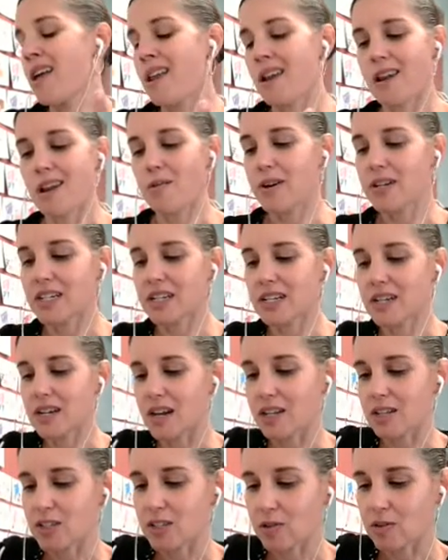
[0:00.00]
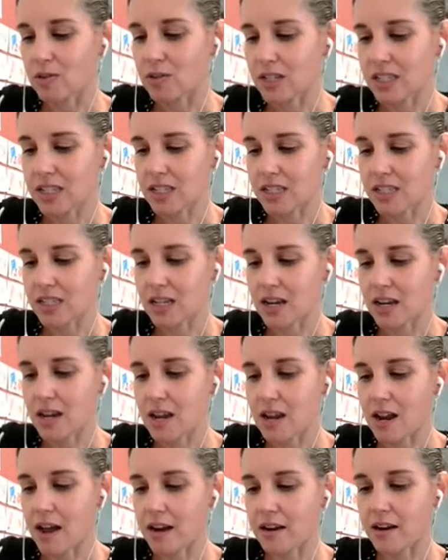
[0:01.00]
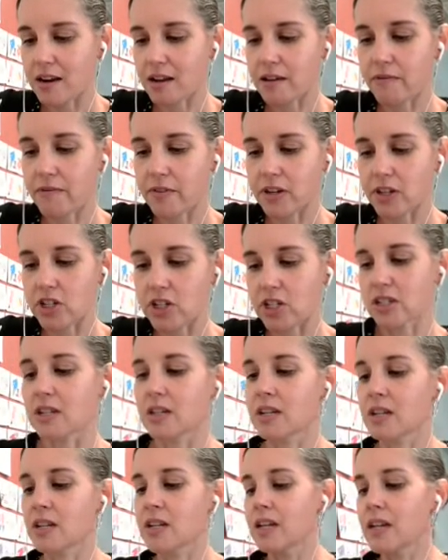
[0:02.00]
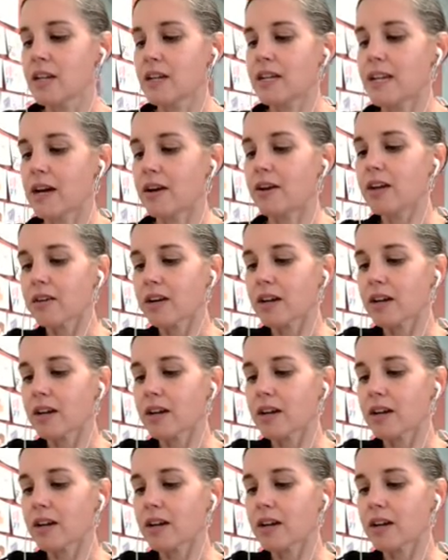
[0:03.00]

No, I did not. So this is not a function. Now here